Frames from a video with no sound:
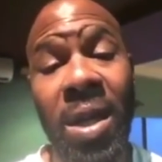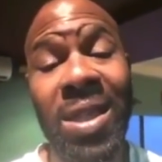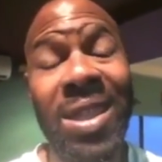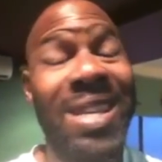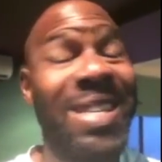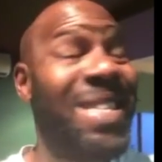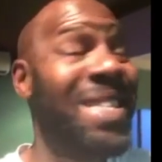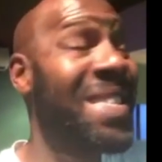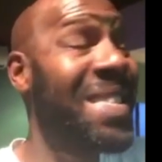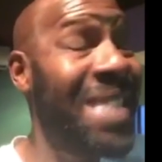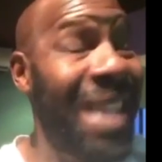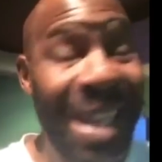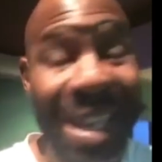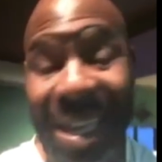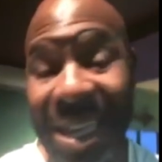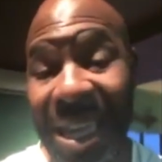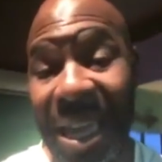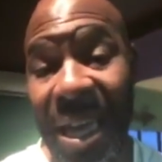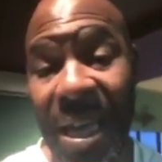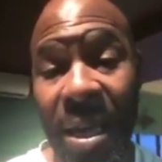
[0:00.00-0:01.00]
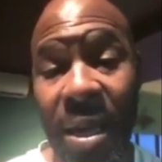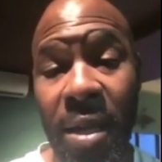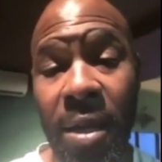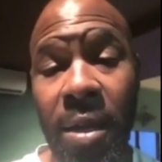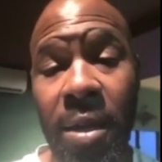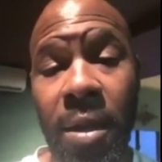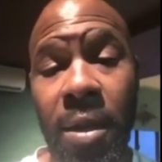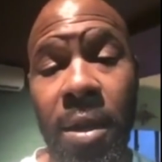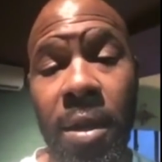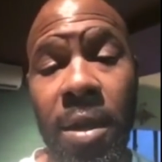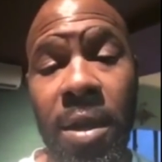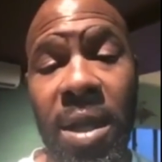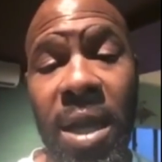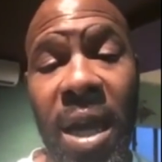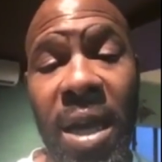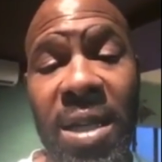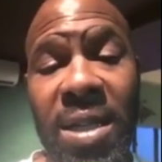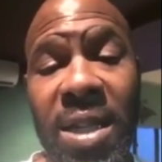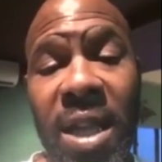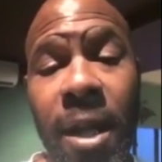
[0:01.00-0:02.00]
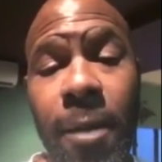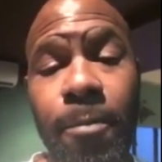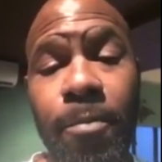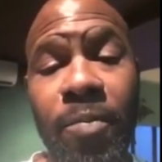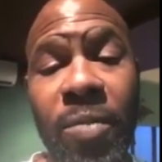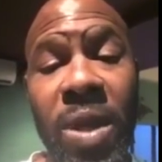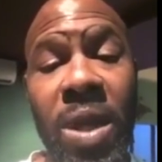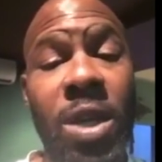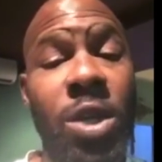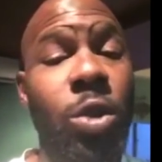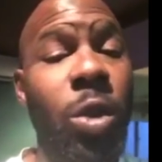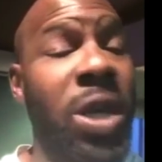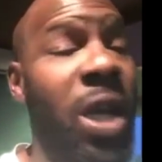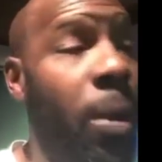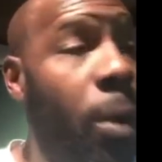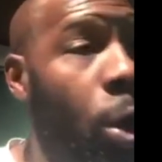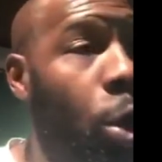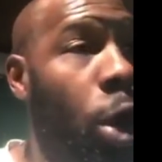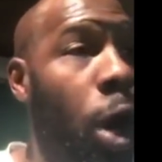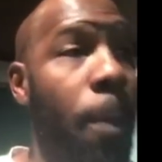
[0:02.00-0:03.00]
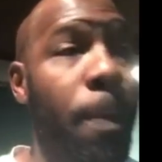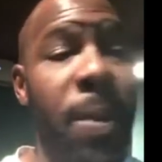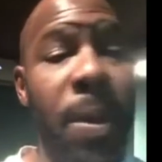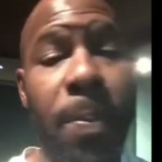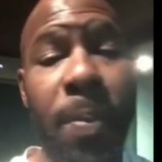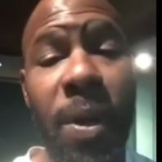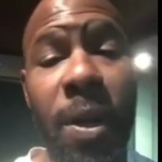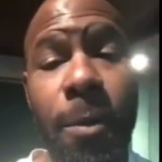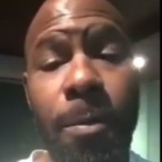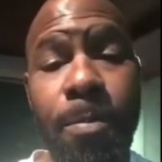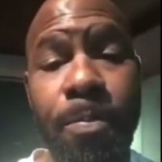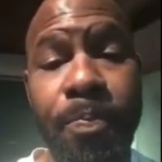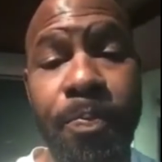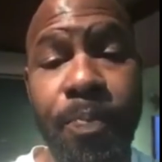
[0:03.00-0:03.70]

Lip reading: They stink here. You understand? So here we're going, people.